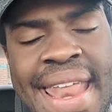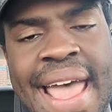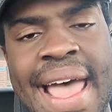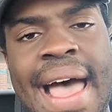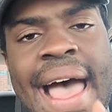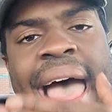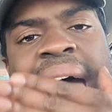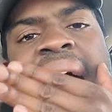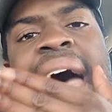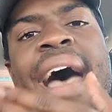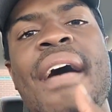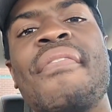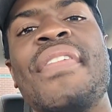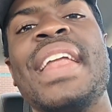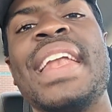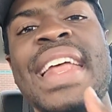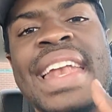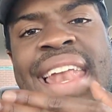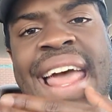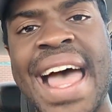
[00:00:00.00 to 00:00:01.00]
have
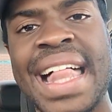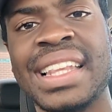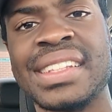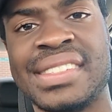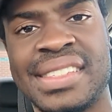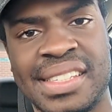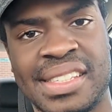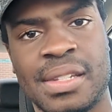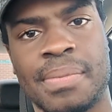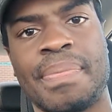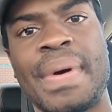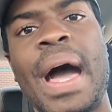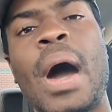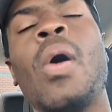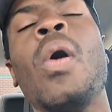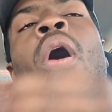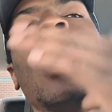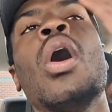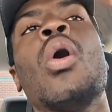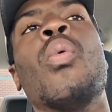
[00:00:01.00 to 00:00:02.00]
an analysis
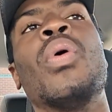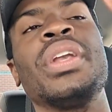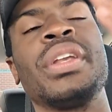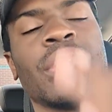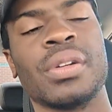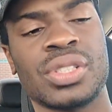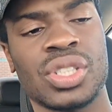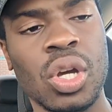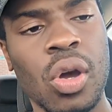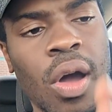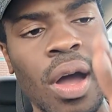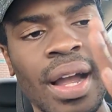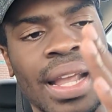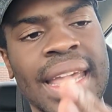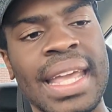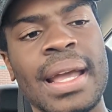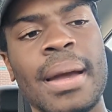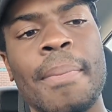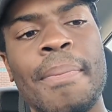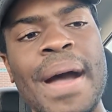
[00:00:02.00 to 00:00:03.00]
about when you're
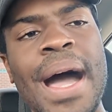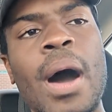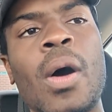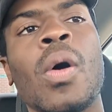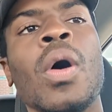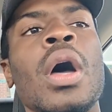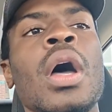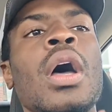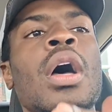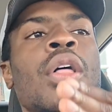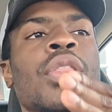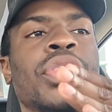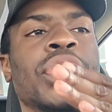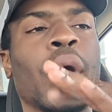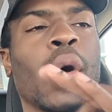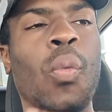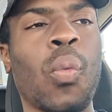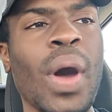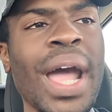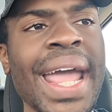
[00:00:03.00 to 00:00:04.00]
talking about
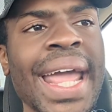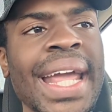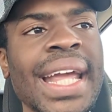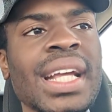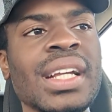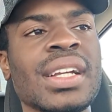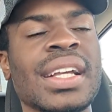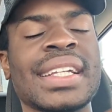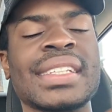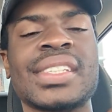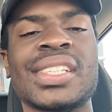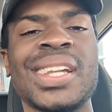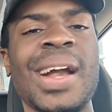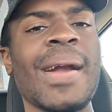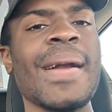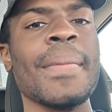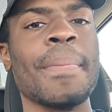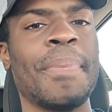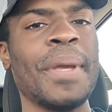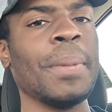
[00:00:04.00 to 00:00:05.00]
the way
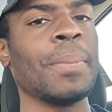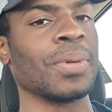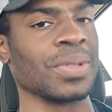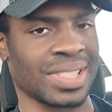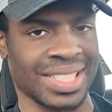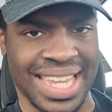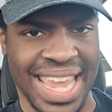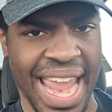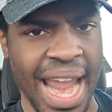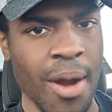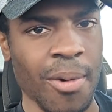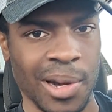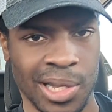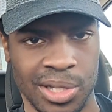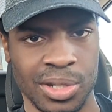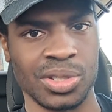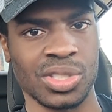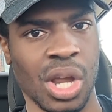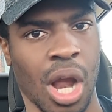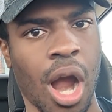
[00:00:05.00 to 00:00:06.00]
certain people's
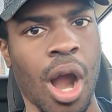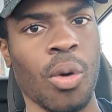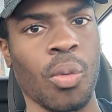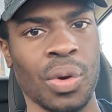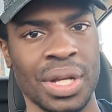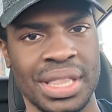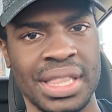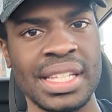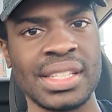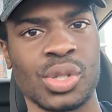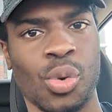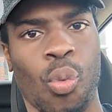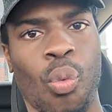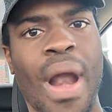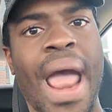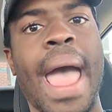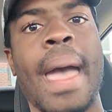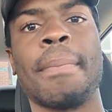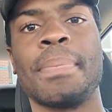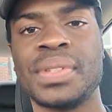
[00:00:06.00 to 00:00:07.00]
characters are with this
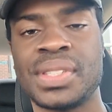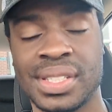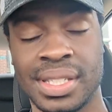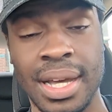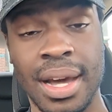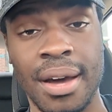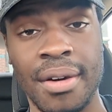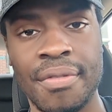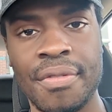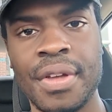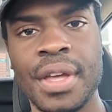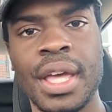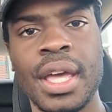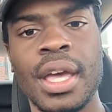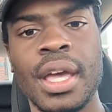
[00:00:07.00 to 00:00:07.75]
rap stuff.